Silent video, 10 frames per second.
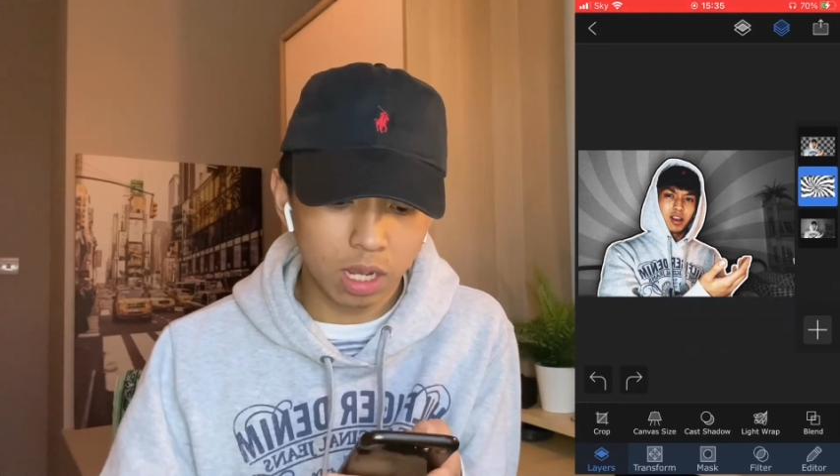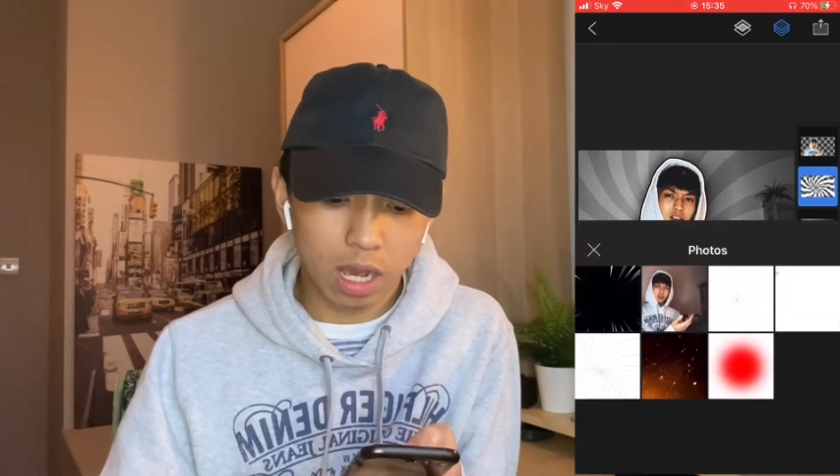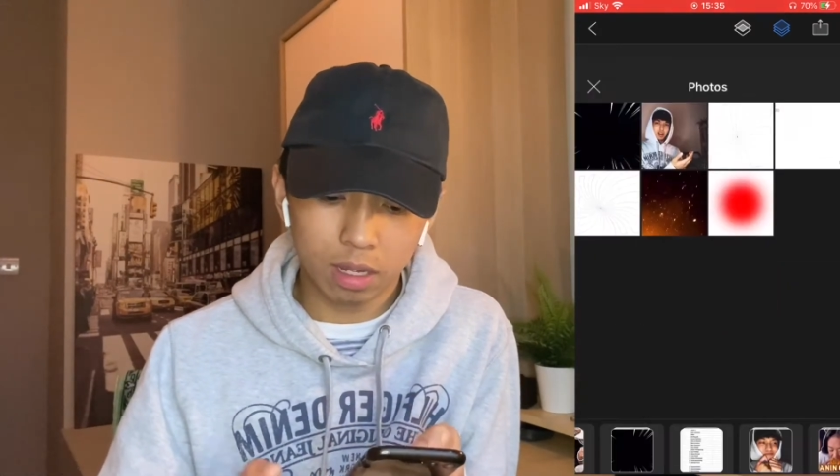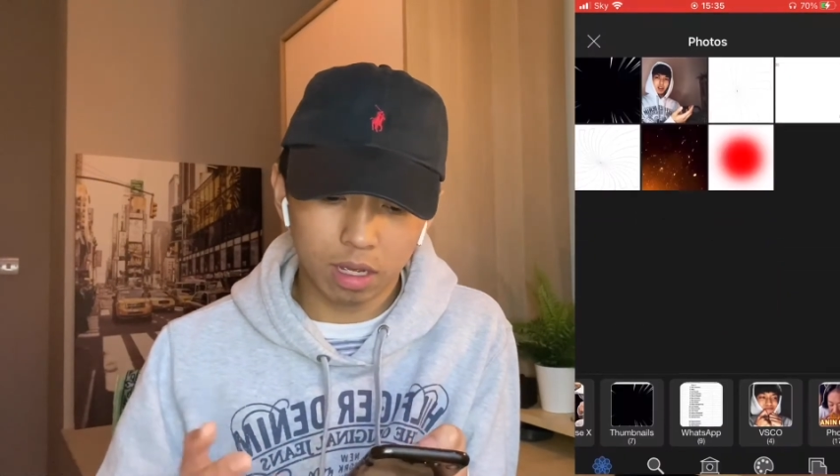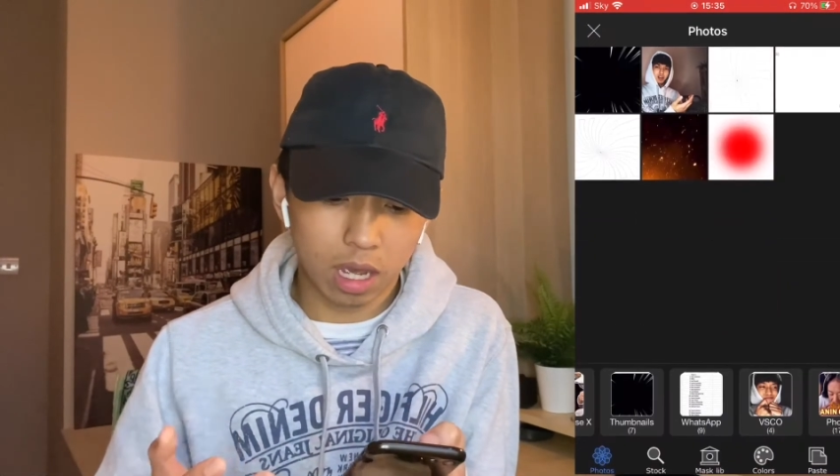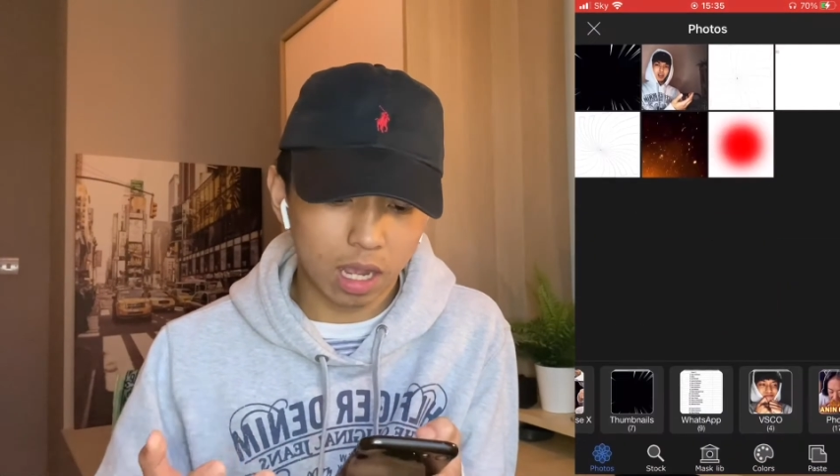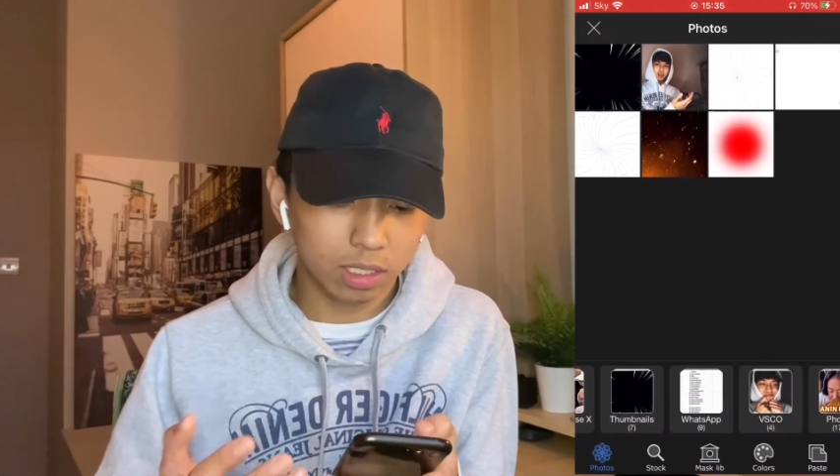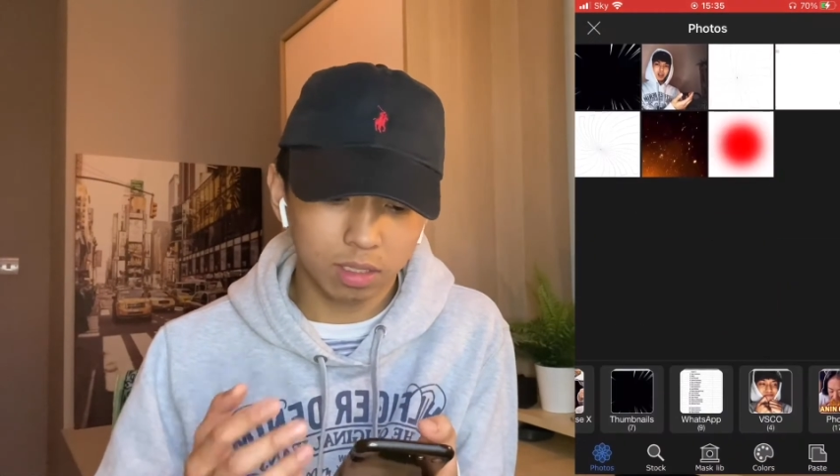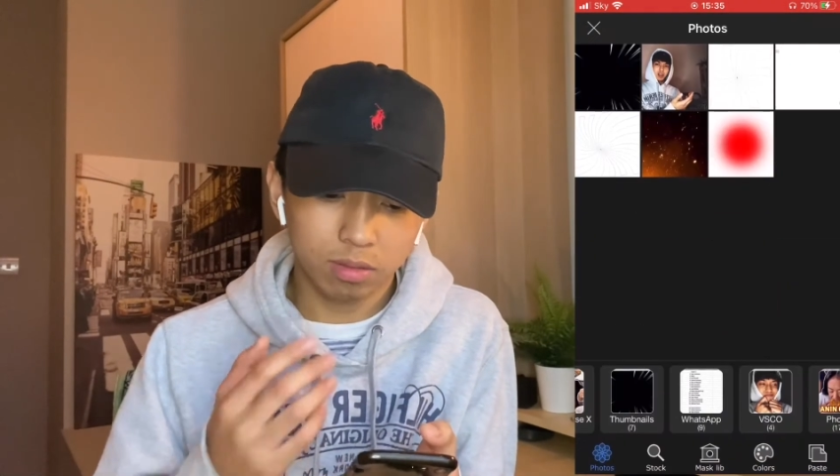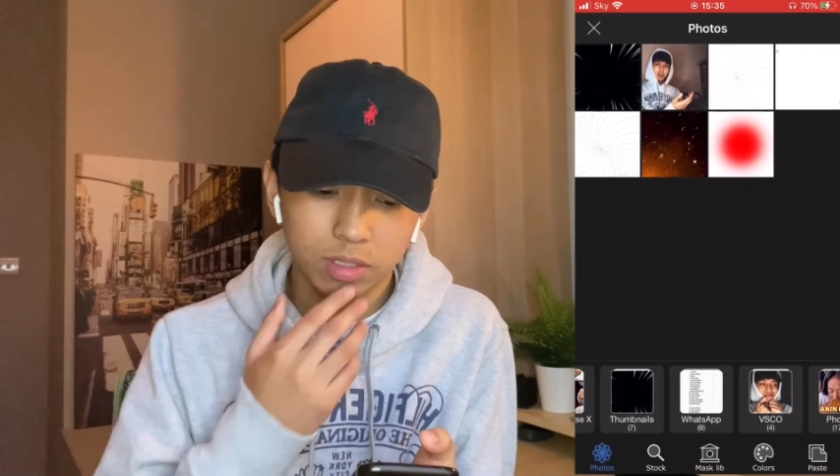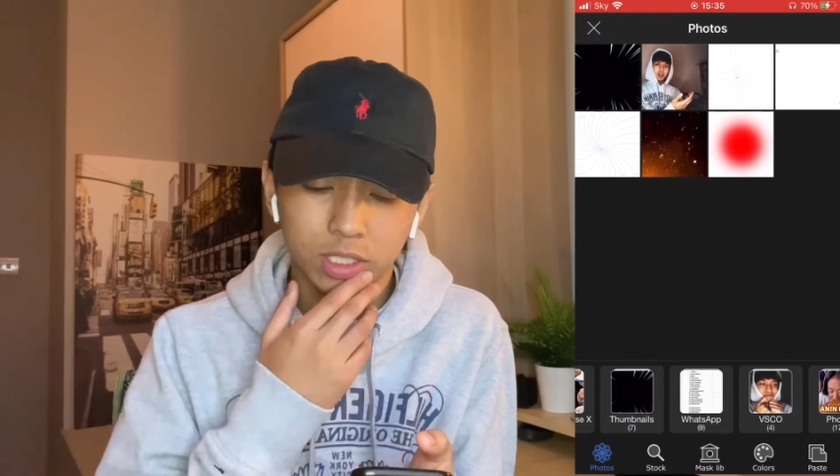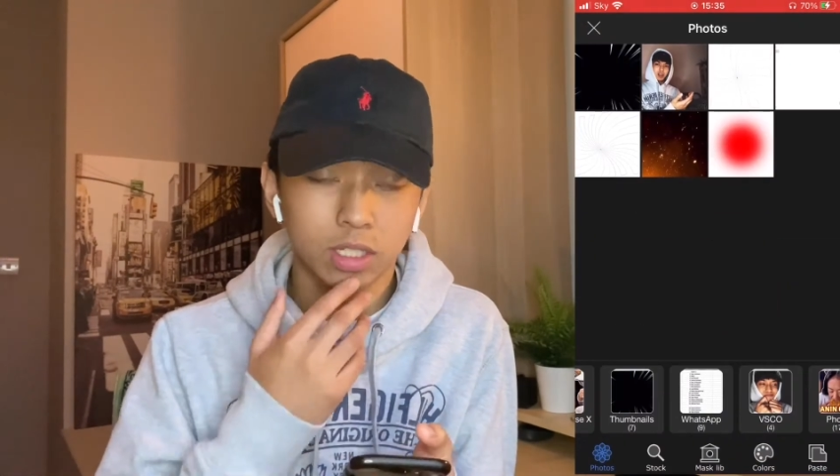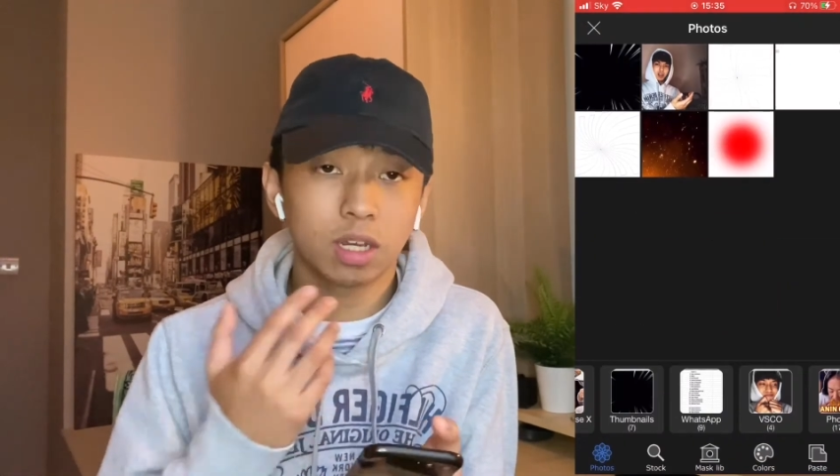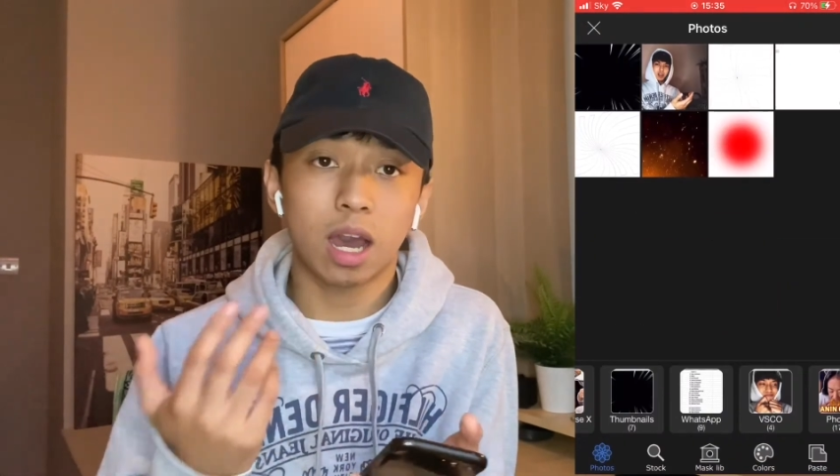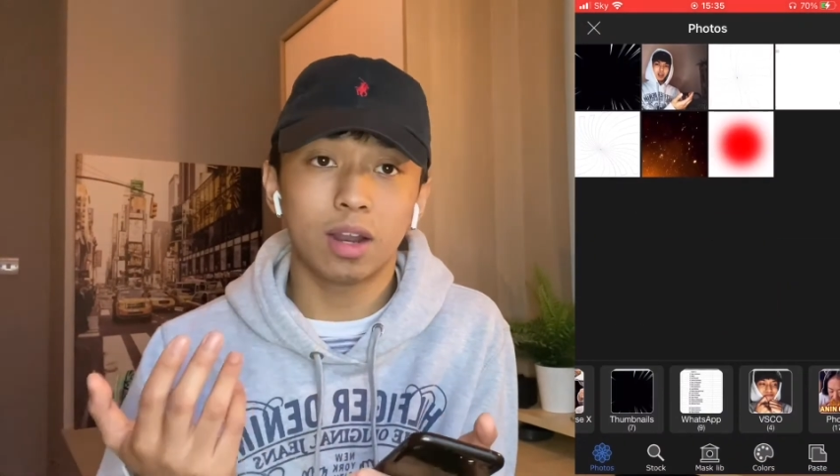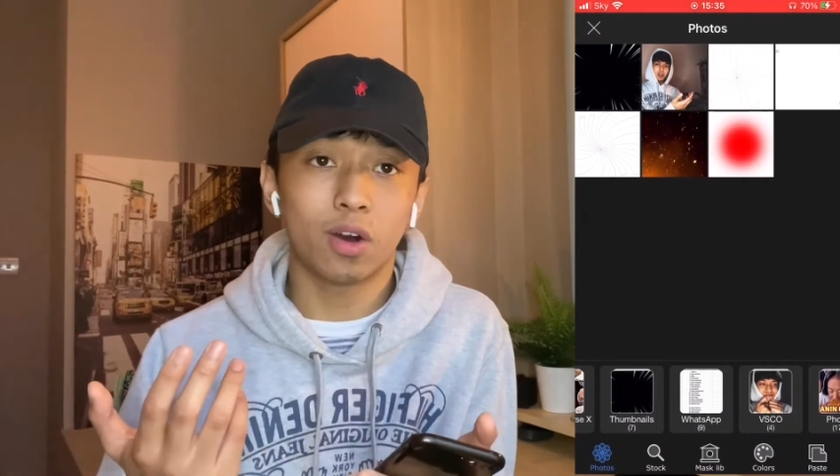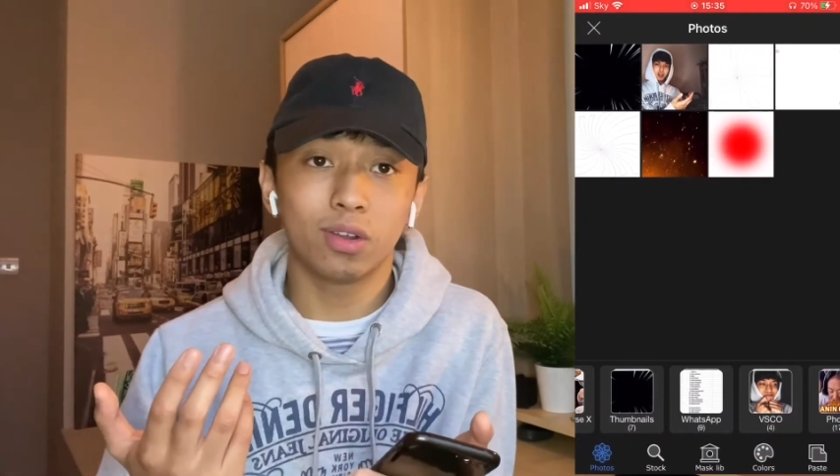I kind of just gonna add all